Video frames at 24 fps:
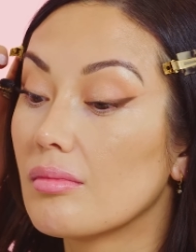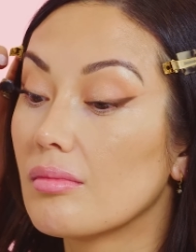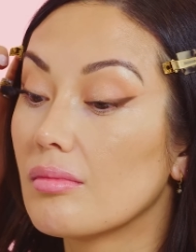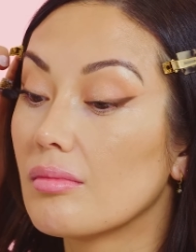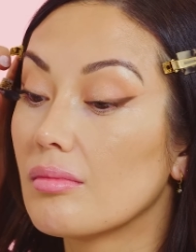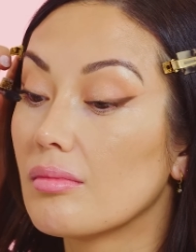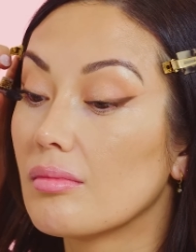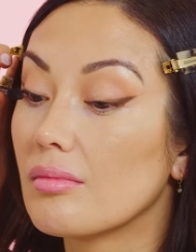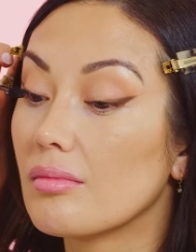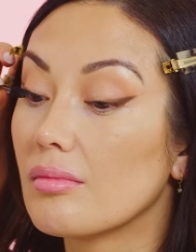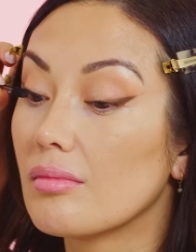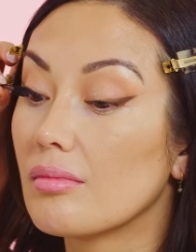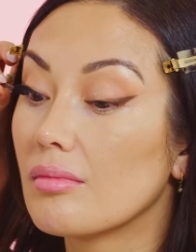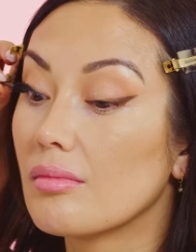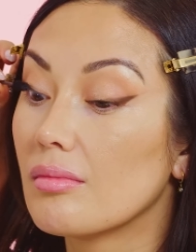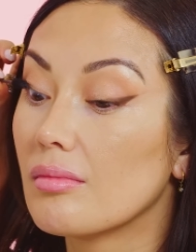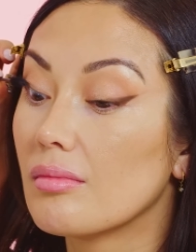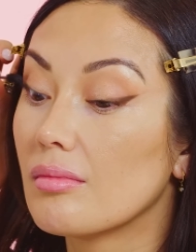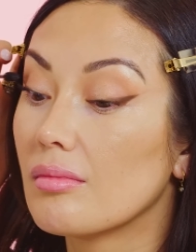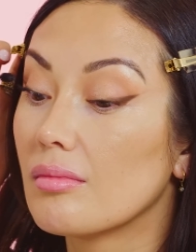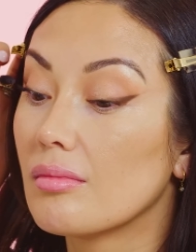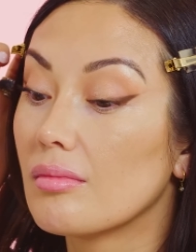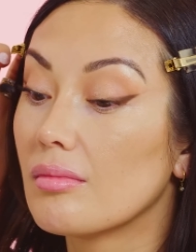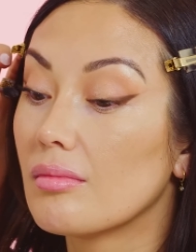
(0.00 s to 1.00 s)
This is probably the
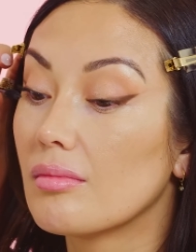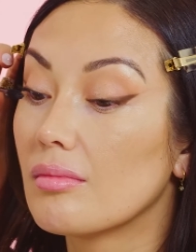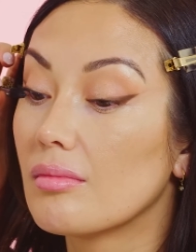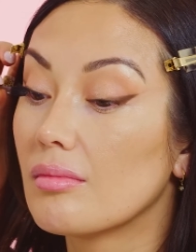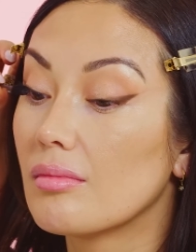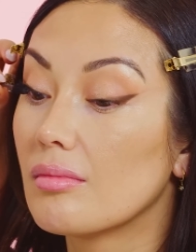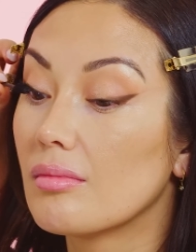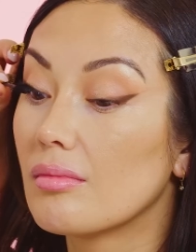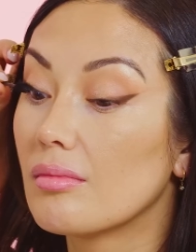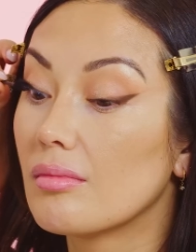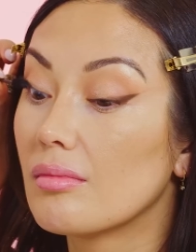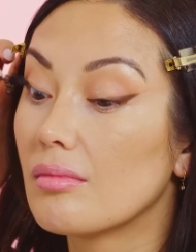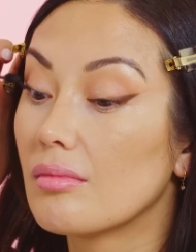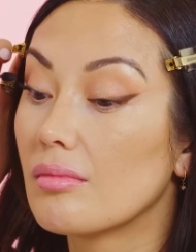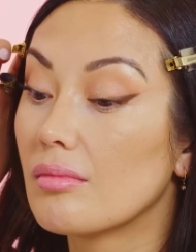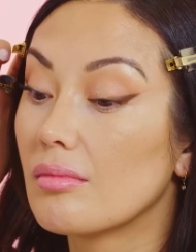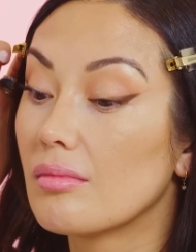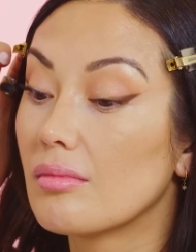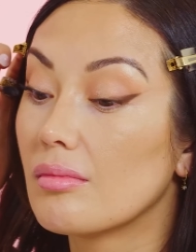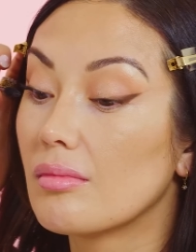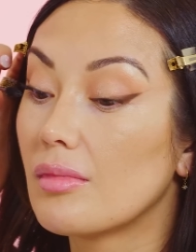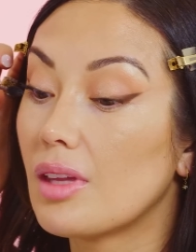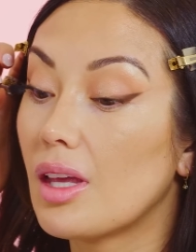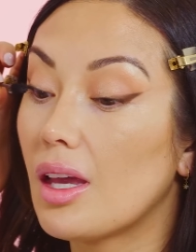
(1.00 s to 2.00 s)
most scary part.
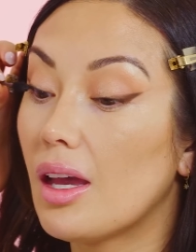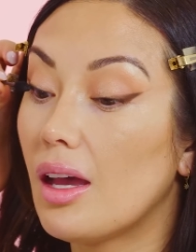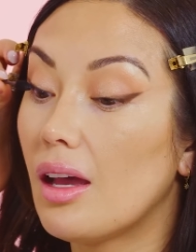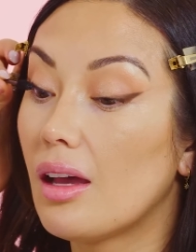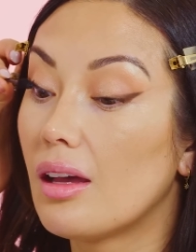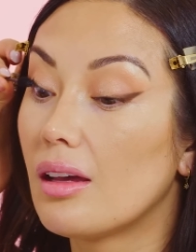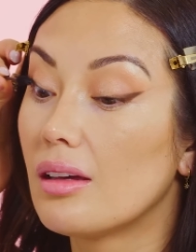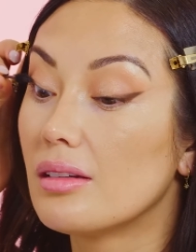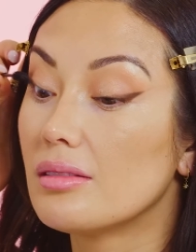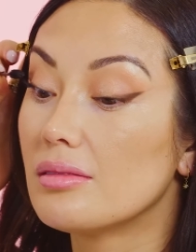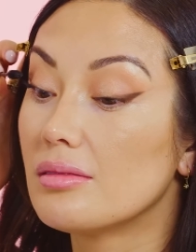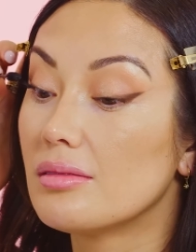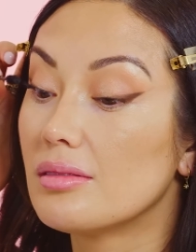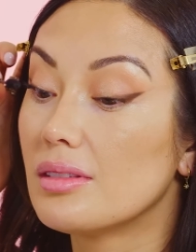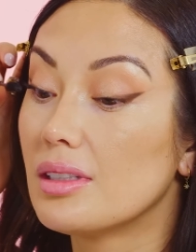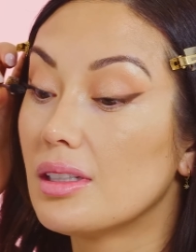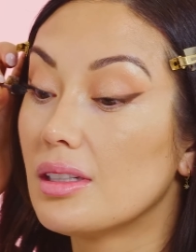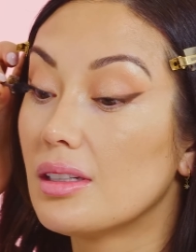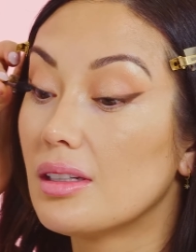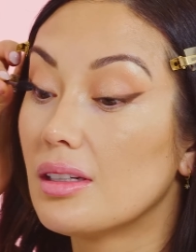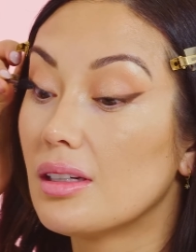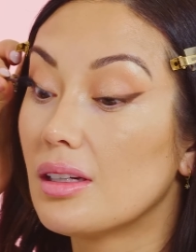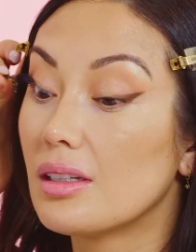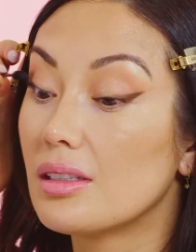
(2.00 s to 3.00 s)
Yeah. I'd say of
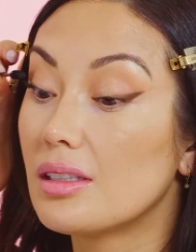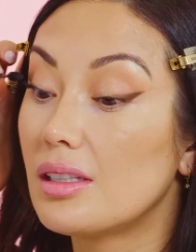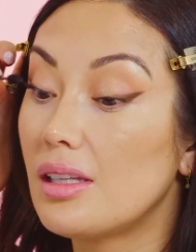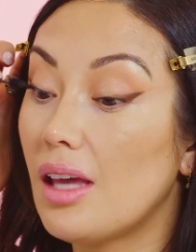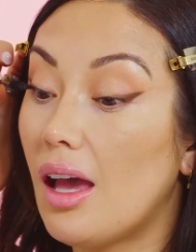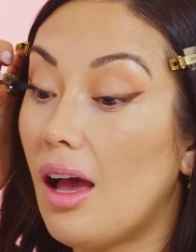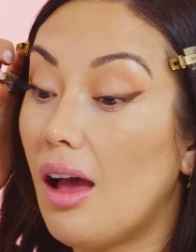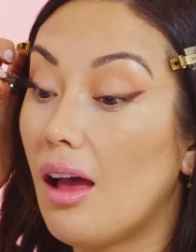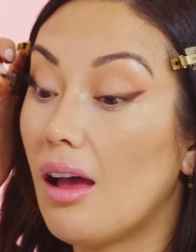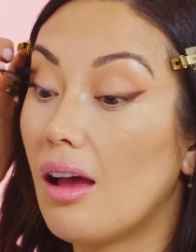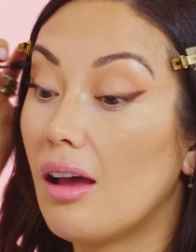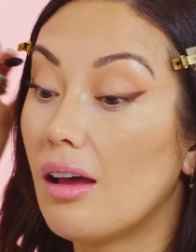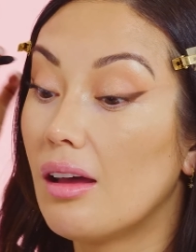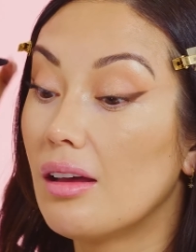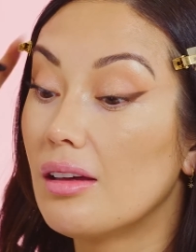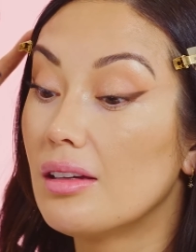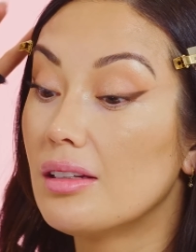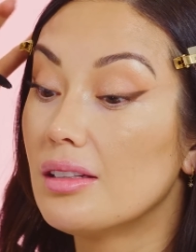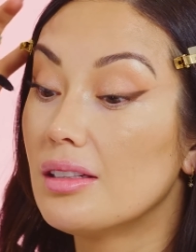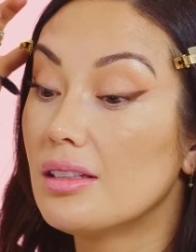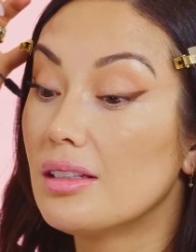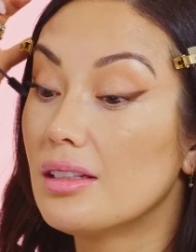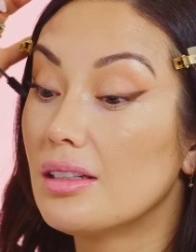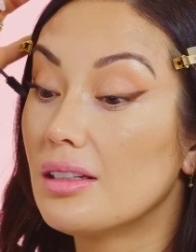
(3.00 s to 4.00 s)
the yeah. makeup
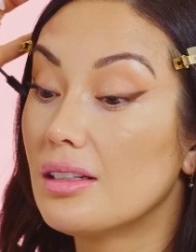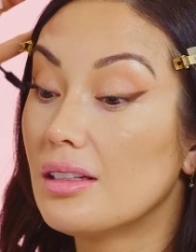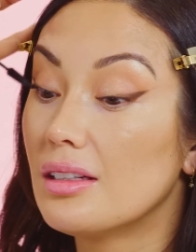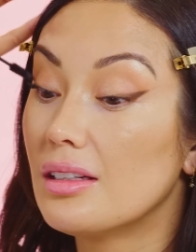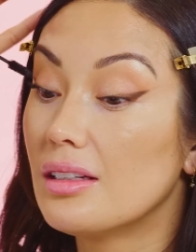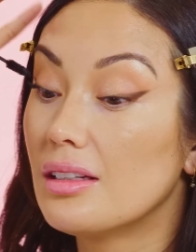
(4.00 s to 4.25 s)
tutorial.